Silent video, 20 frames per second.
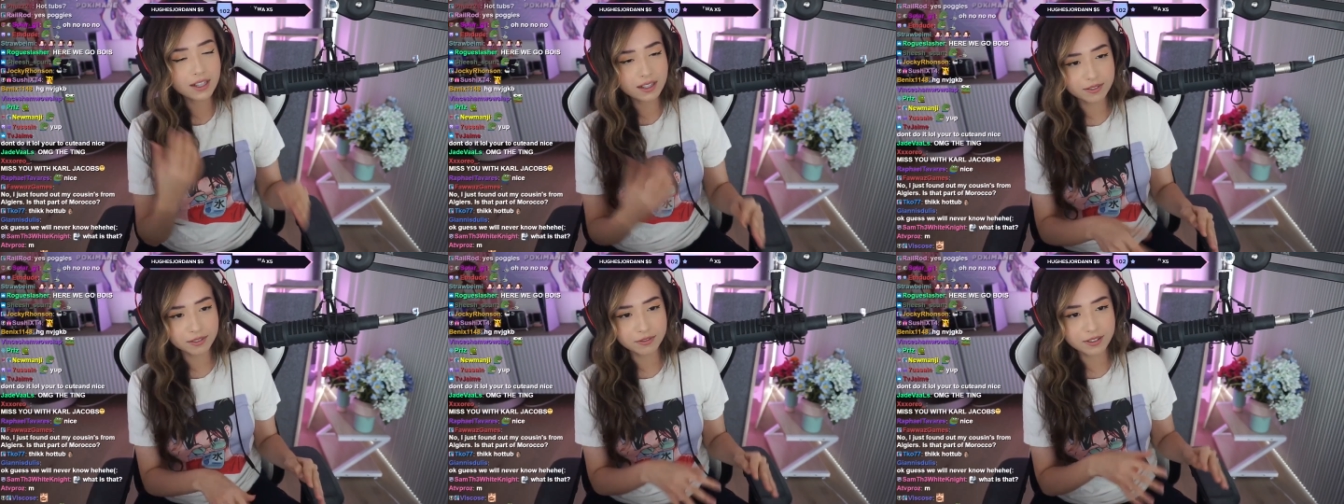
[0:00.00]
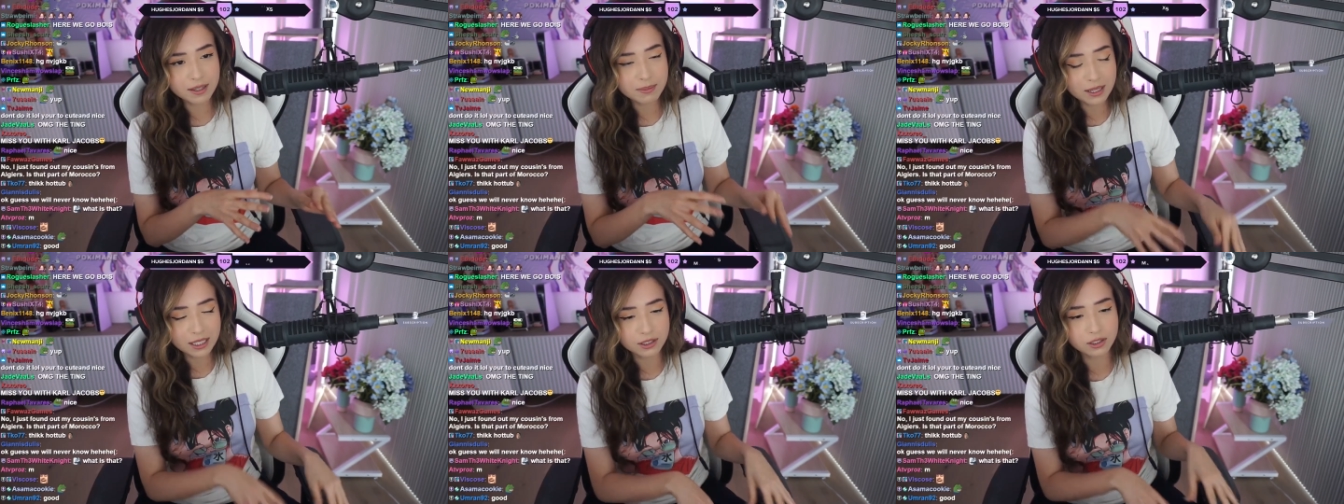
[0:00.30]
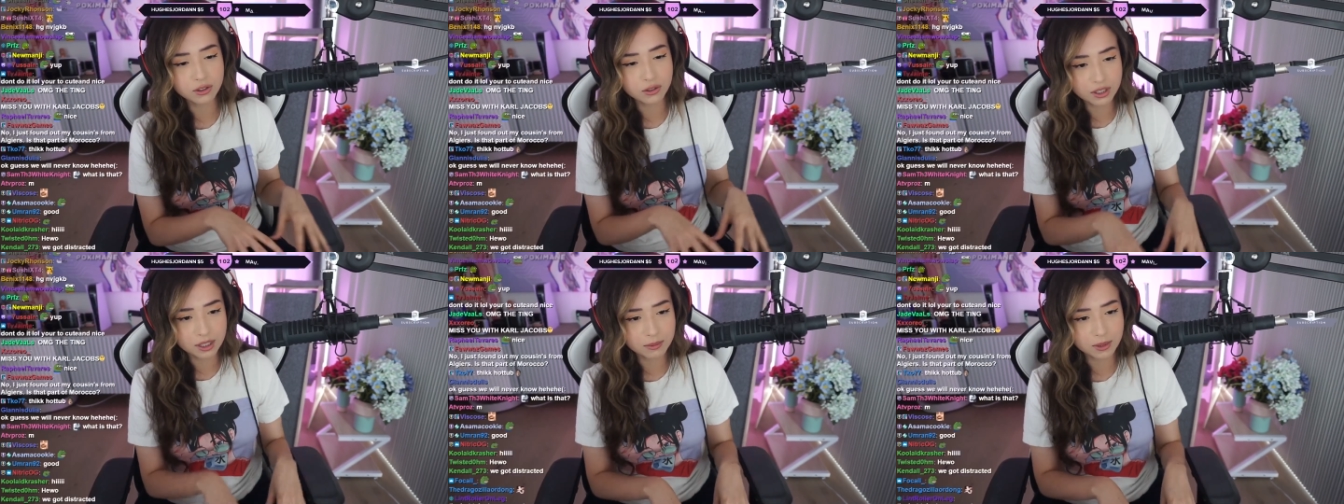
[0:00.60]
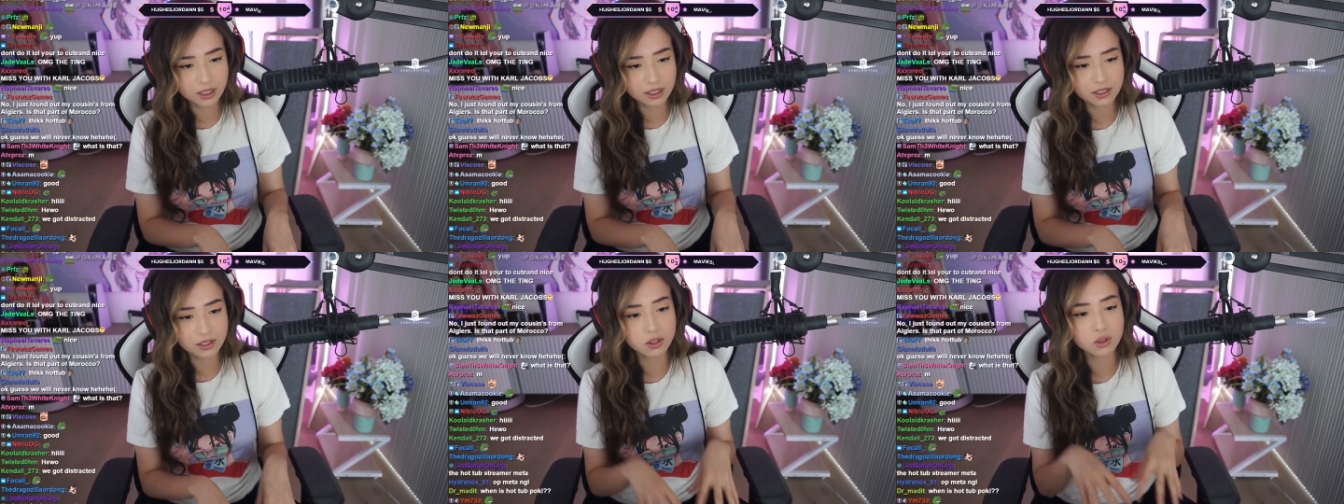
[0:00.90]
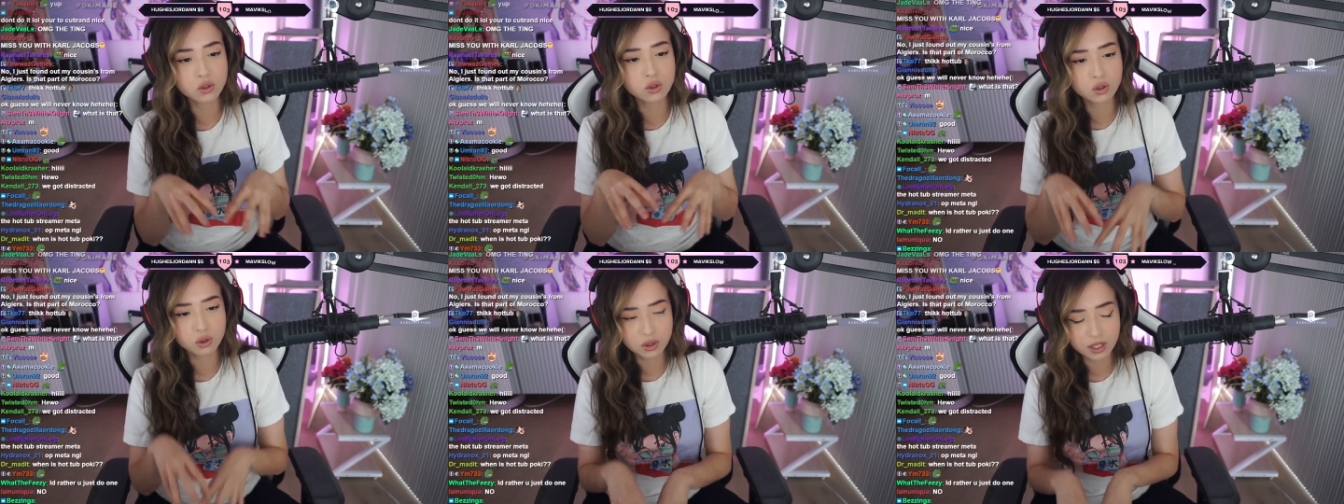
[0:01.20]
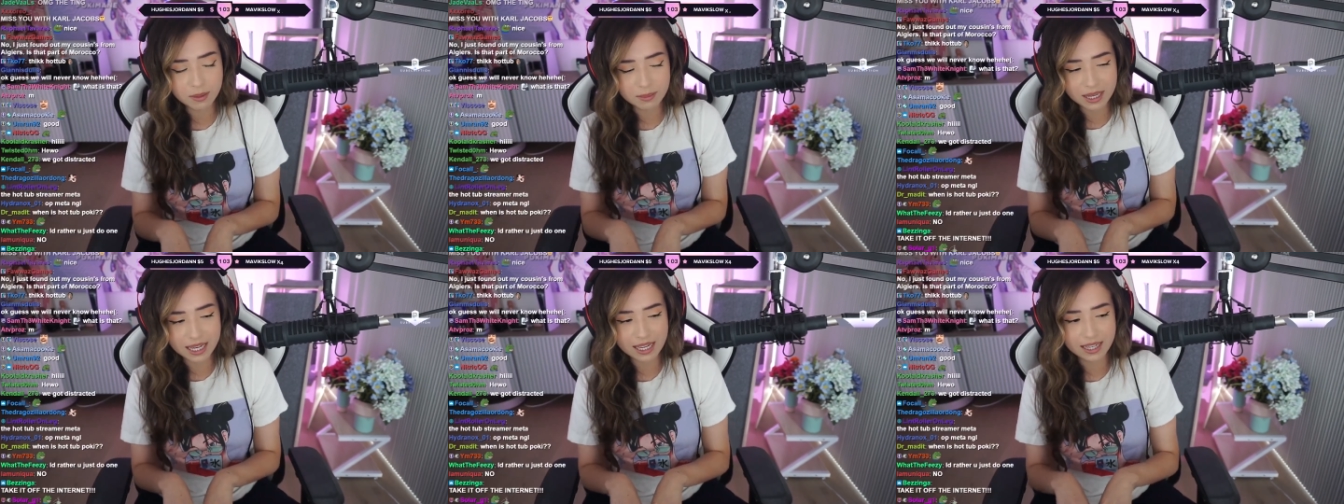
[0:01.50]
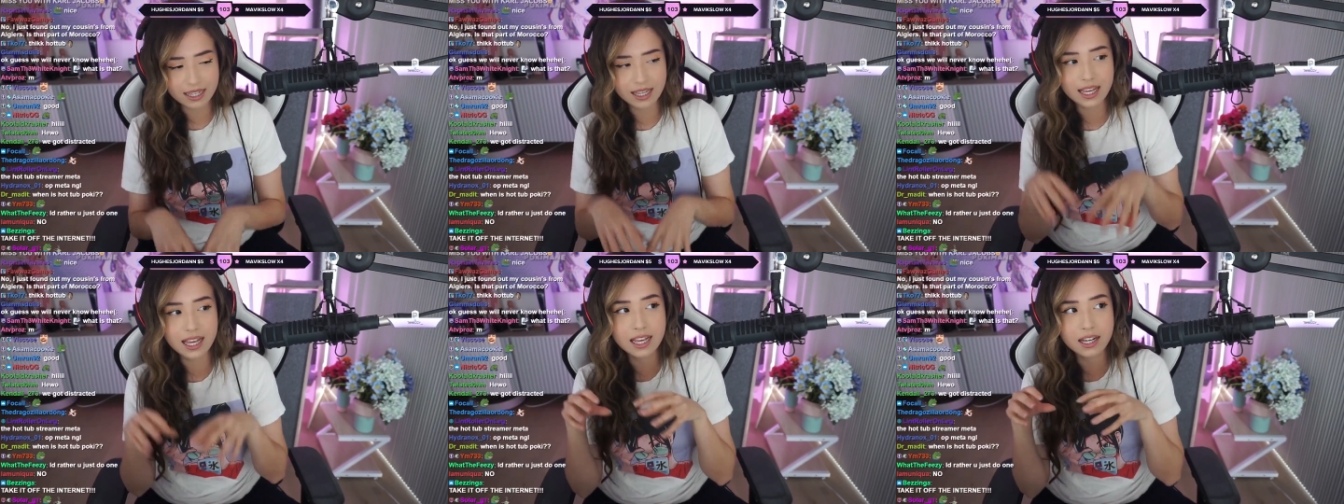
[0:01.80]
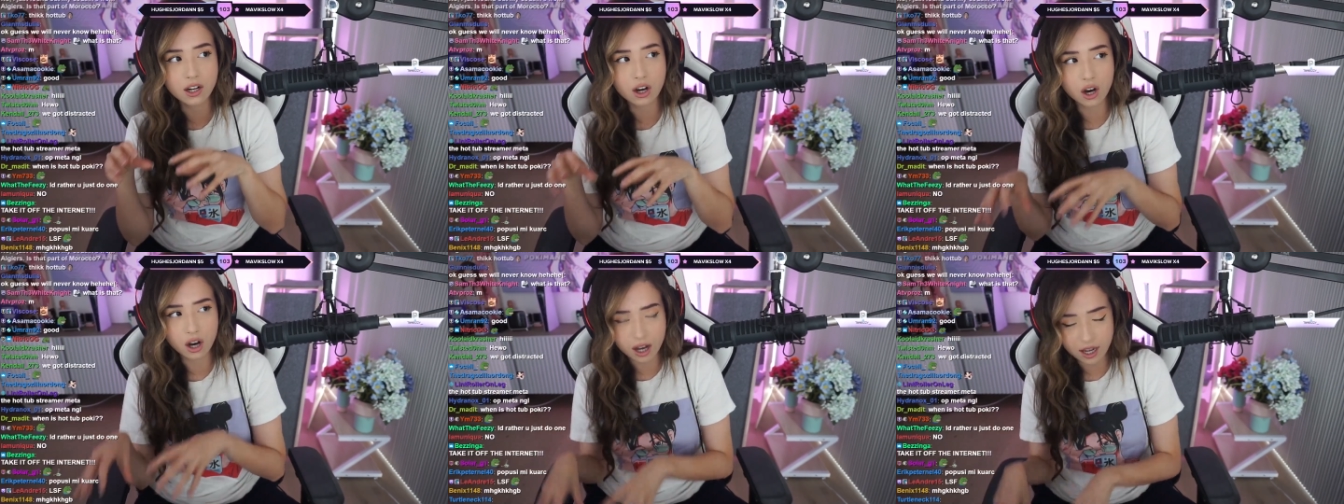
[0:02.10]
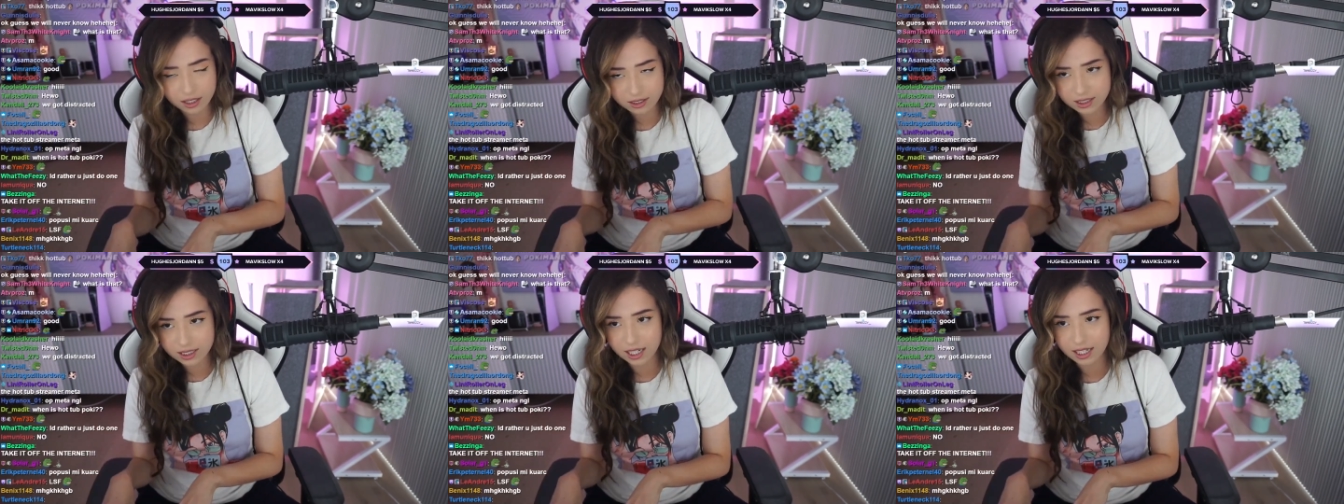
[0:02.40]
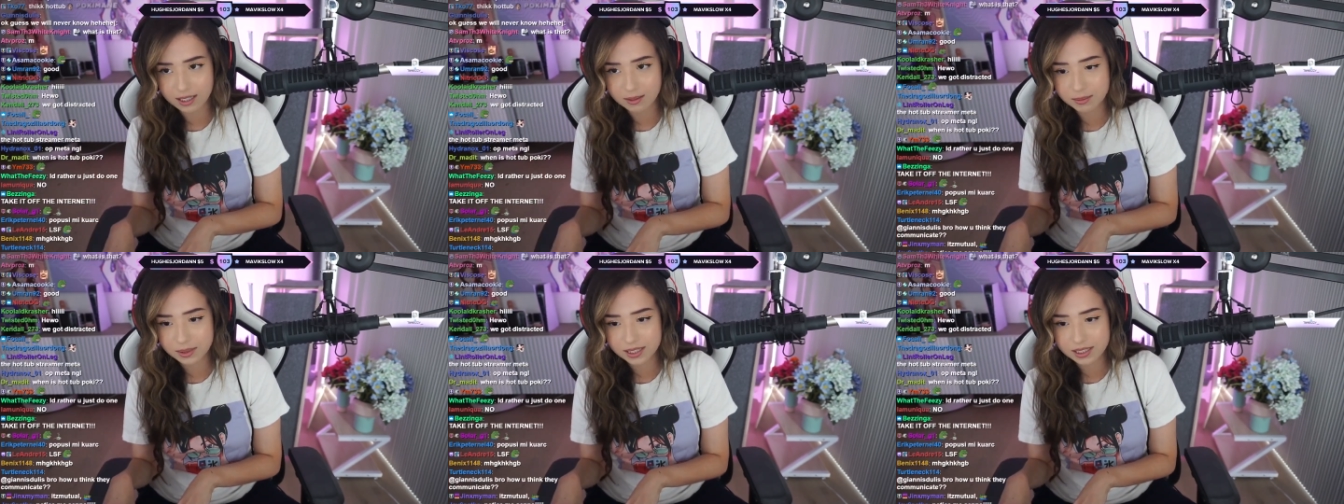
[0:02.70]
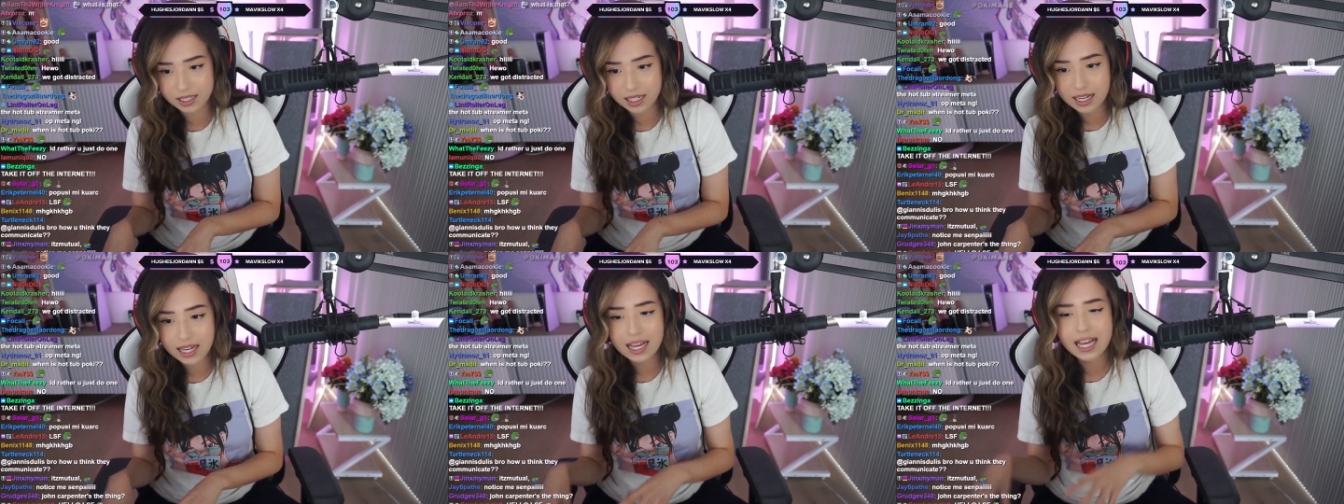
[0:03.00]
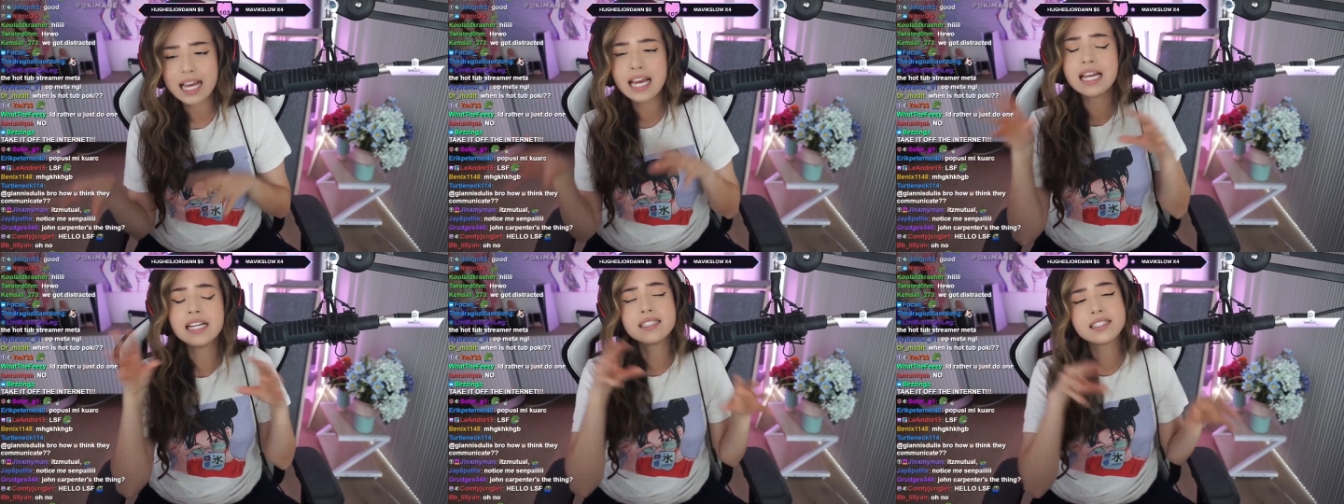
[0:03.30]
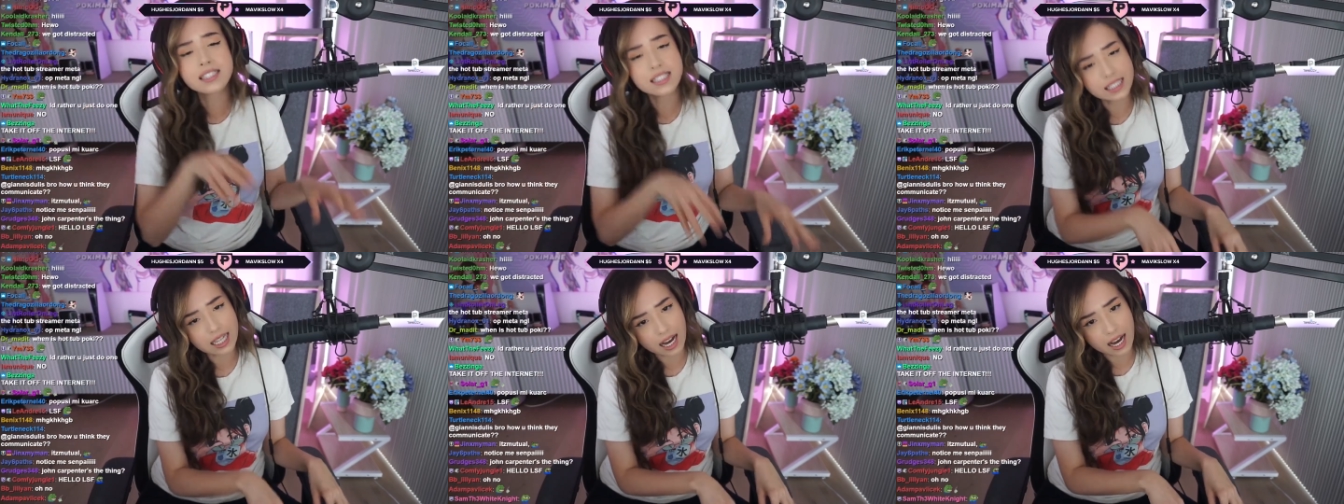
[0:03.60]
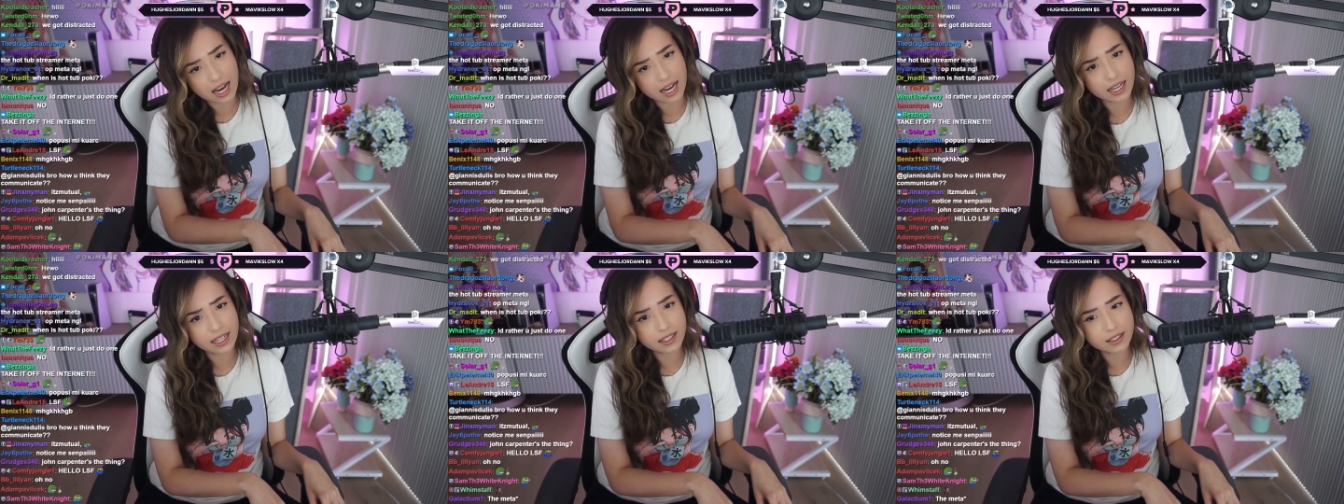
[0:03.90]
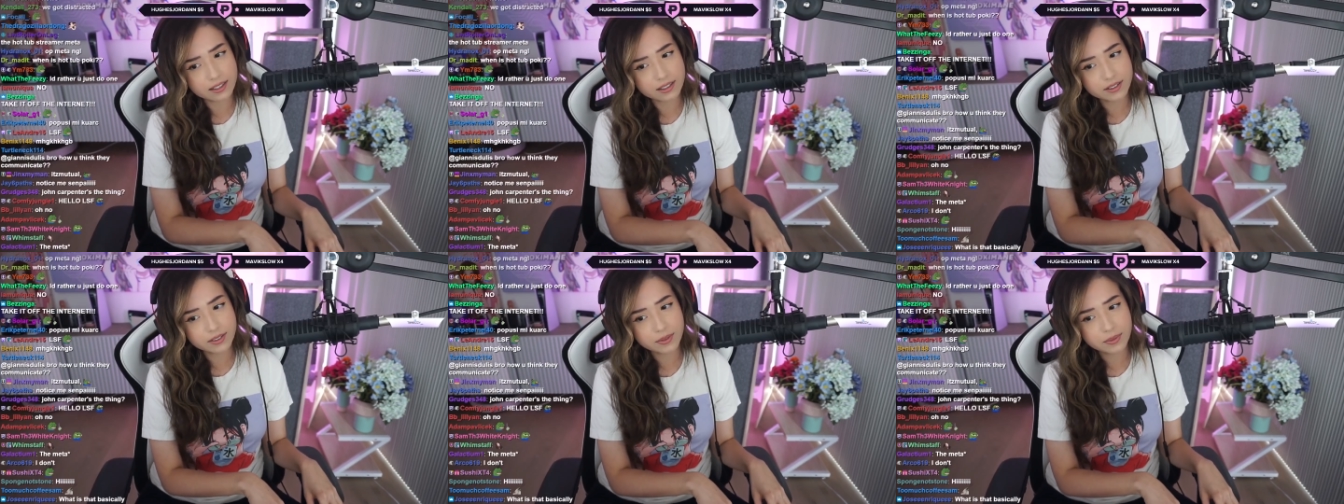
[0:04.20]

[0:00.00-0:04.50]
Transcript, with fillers: female streamers streaming in hot tubs inside.